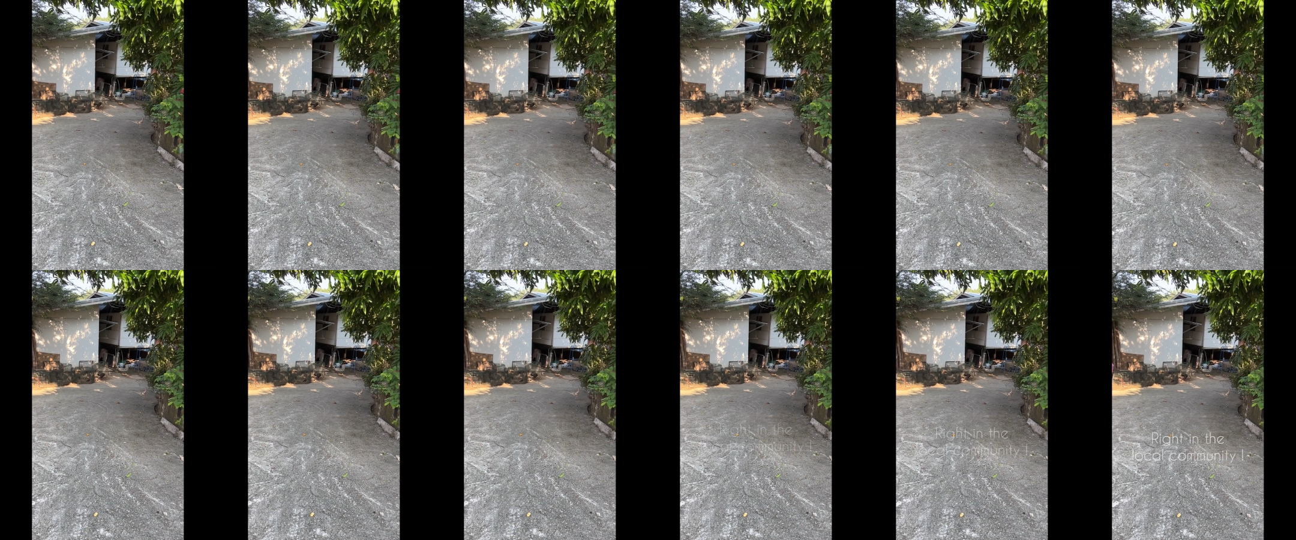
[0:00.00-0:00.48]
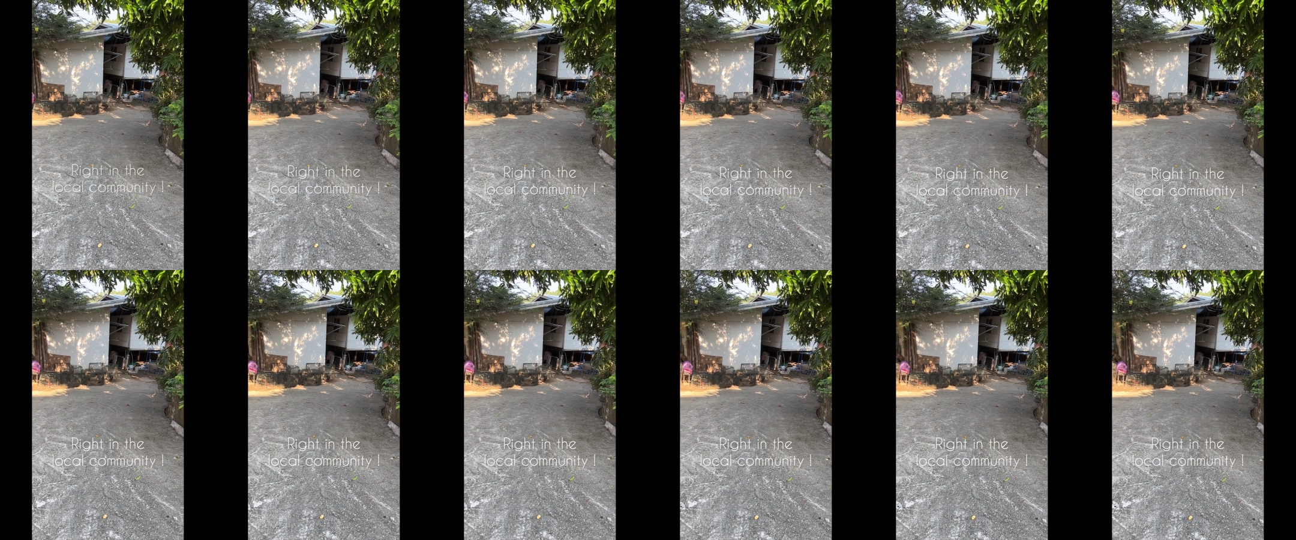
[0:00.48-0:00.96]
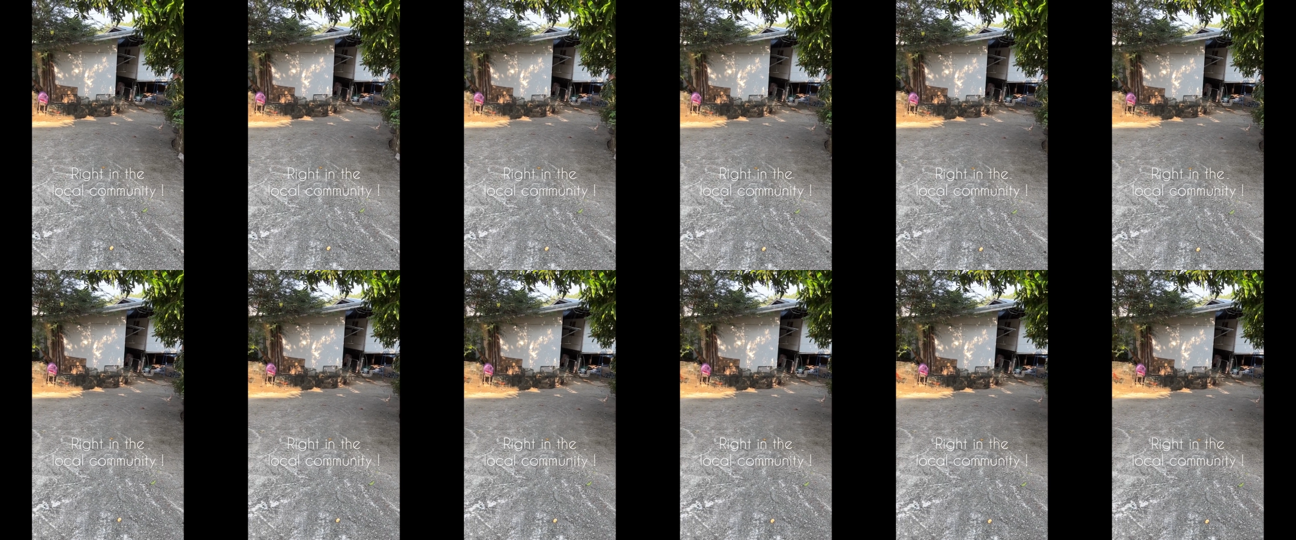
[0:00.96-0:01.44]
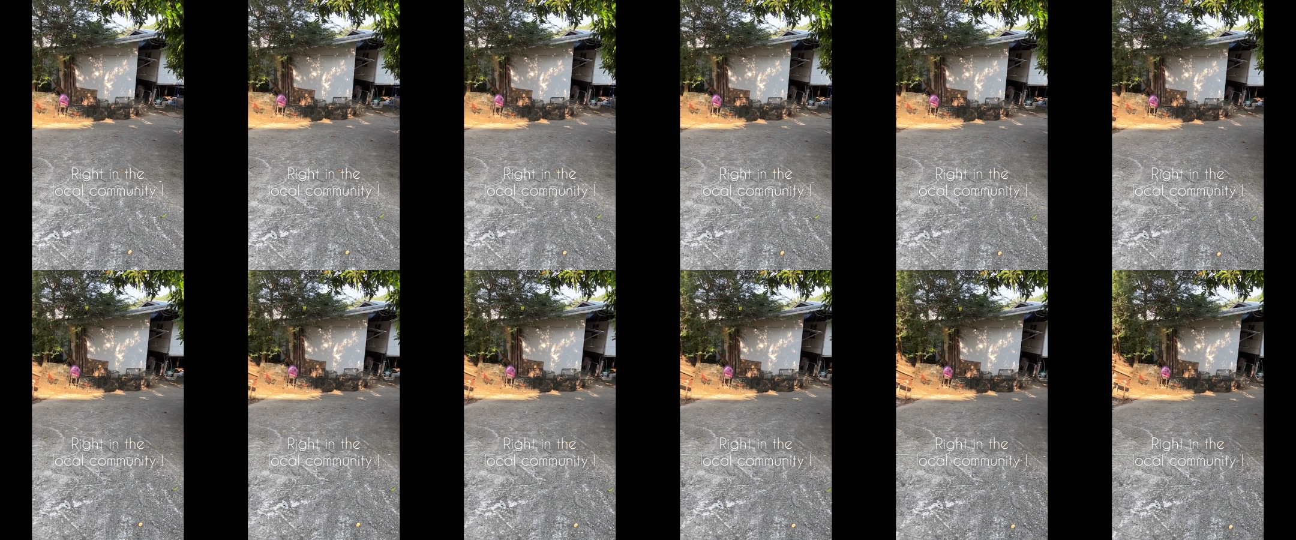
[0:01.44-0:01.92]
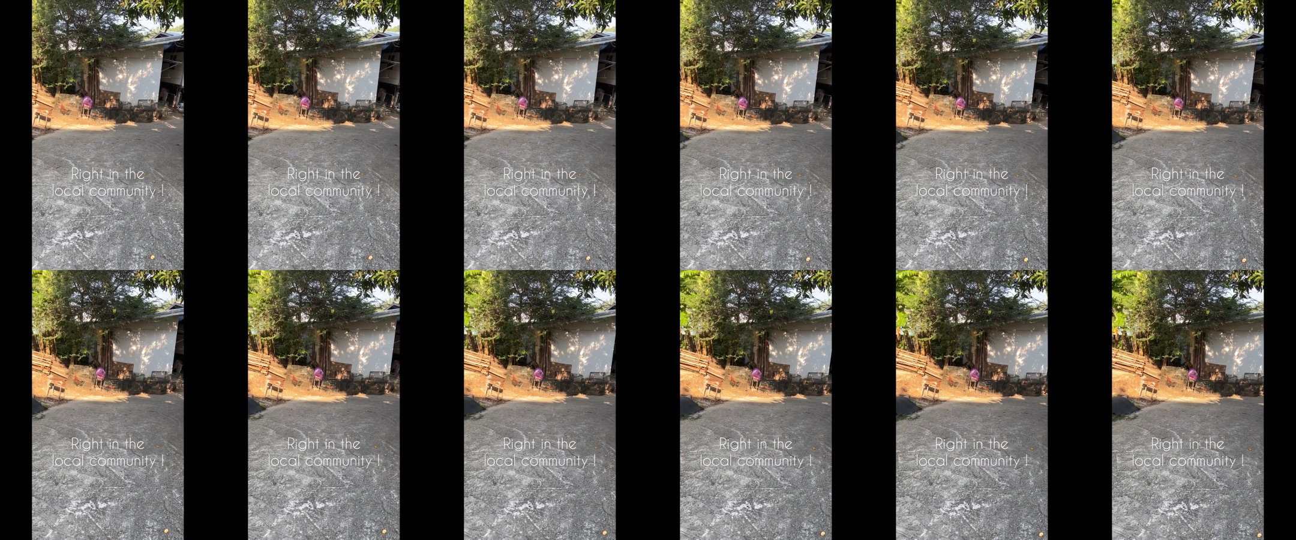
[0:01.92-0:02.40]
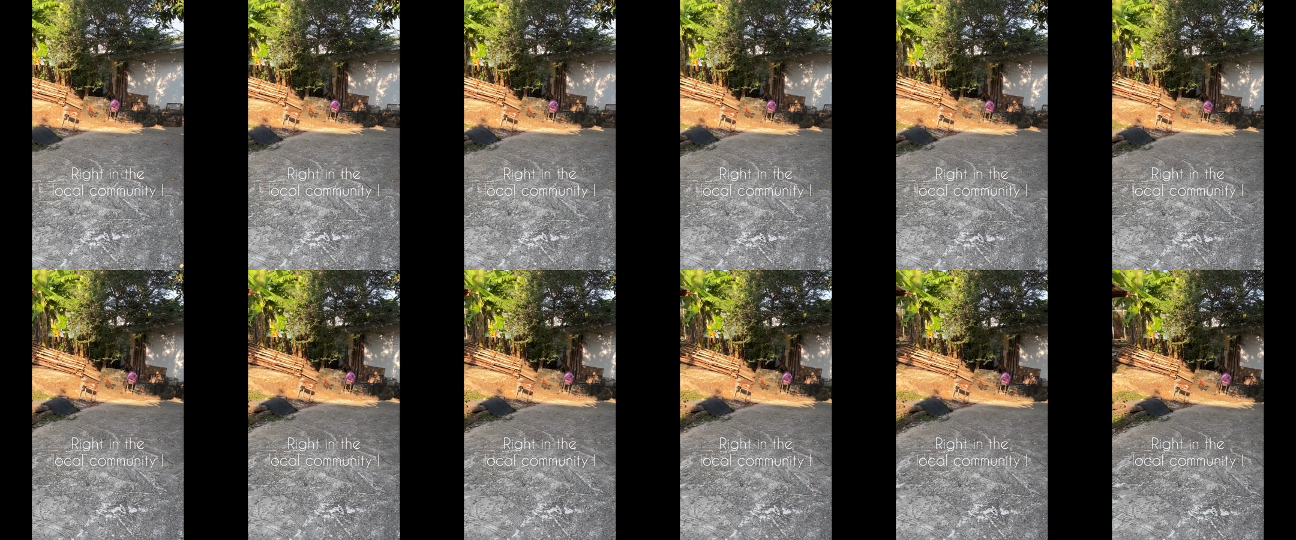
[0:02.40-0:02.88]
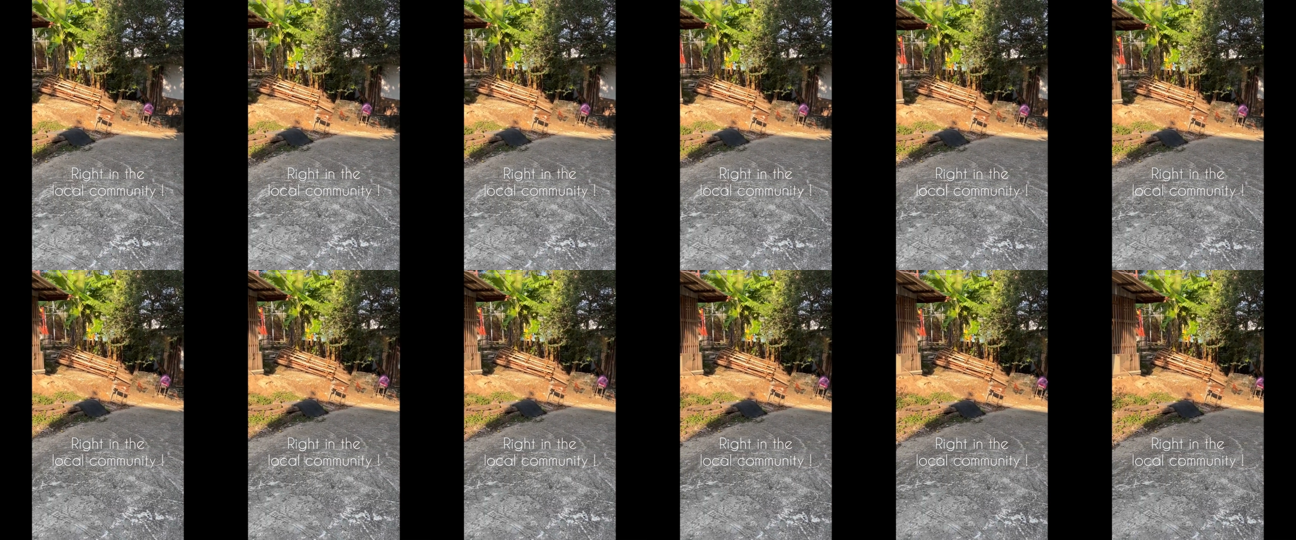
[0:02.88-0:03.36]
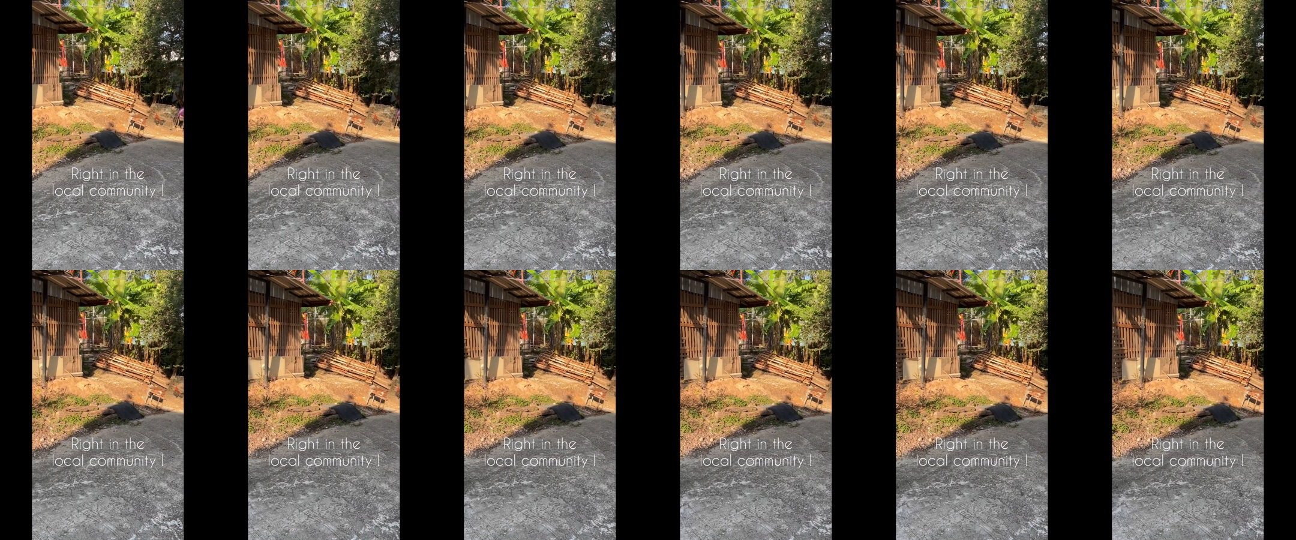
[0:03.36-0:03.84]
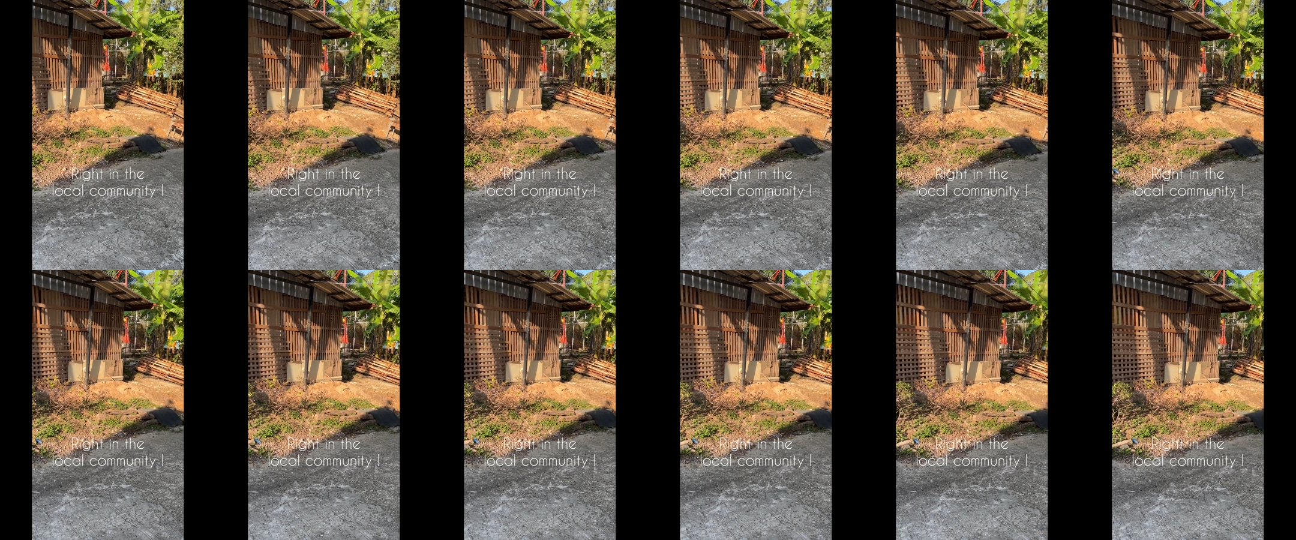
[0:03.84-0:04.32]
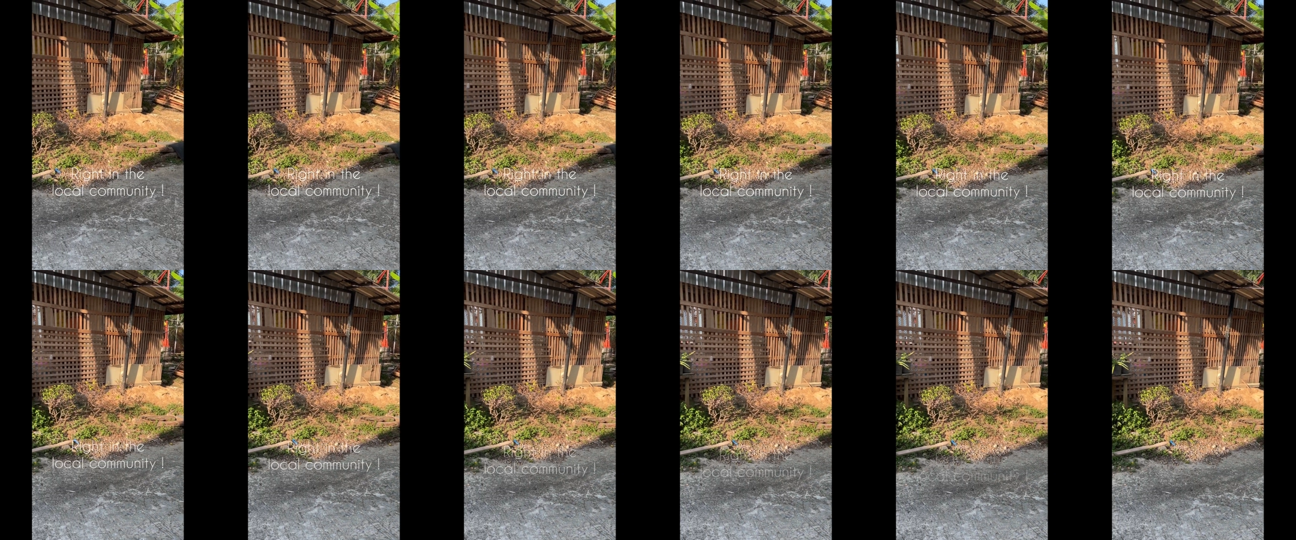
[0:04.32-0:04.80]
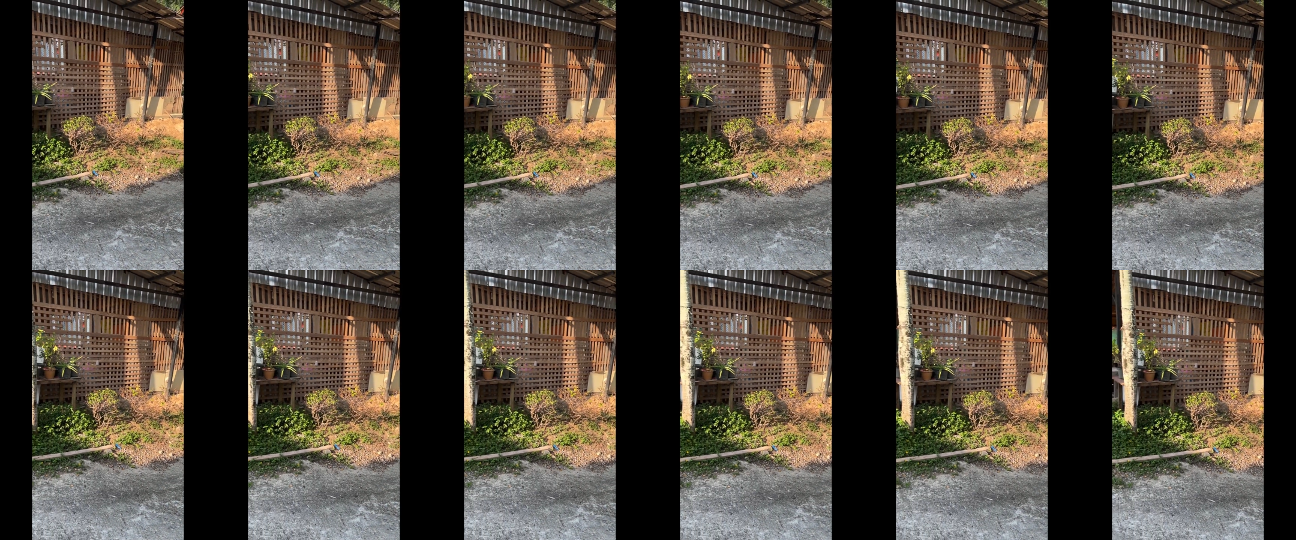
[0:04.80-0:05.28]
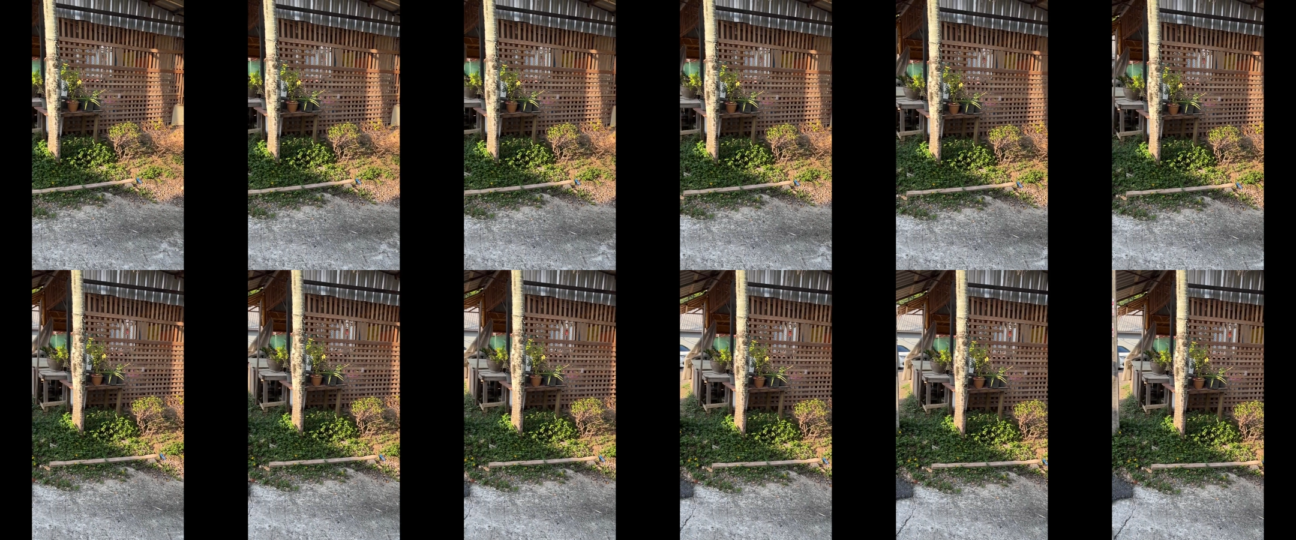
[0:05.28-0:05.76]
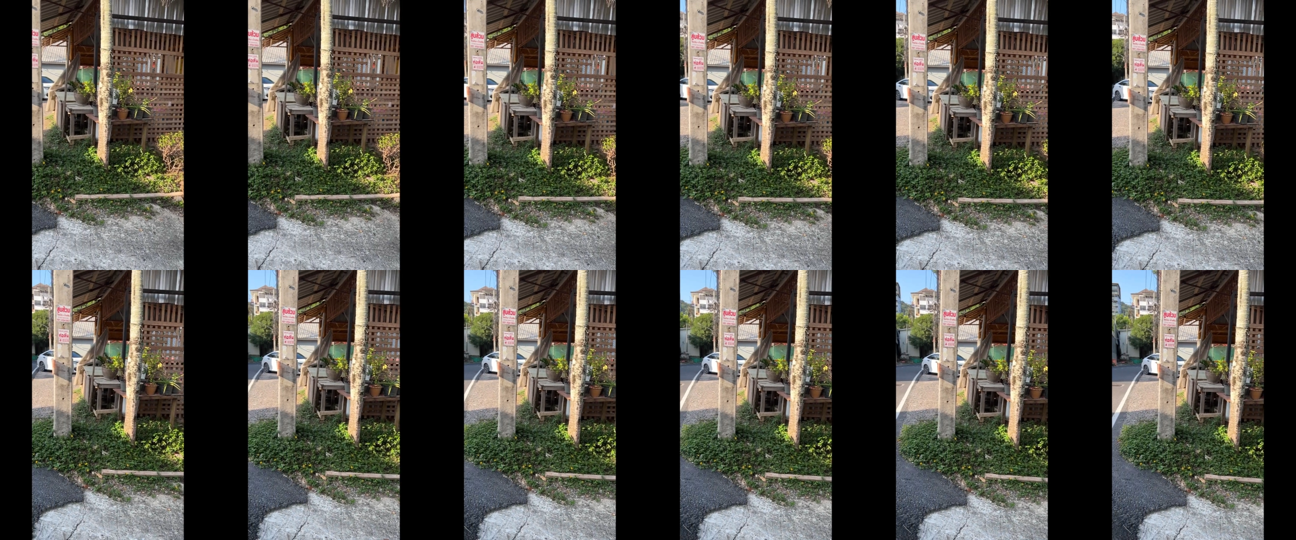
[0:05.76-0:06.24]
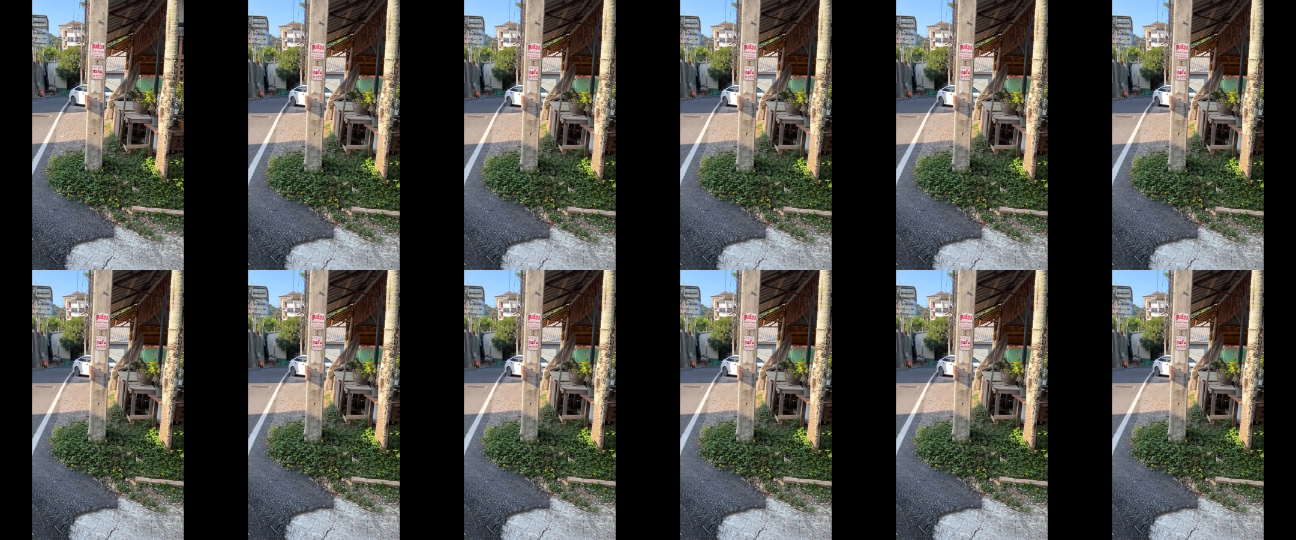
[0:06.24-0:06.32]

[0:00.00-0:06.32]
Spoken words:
No face is visible, so there are no lips to read.